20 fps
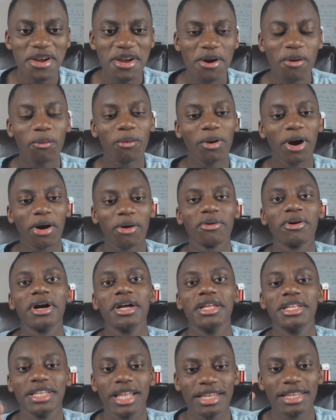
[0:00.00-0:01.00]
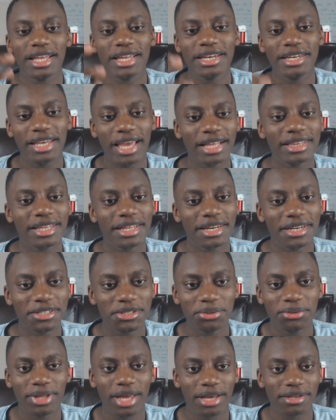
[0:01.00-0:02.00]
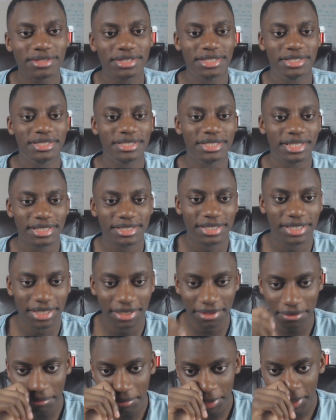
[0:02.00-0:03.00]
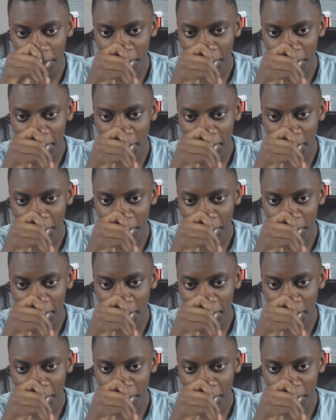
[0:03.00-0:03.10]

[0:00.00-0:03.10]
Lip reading: Well, and then he ended in 2016.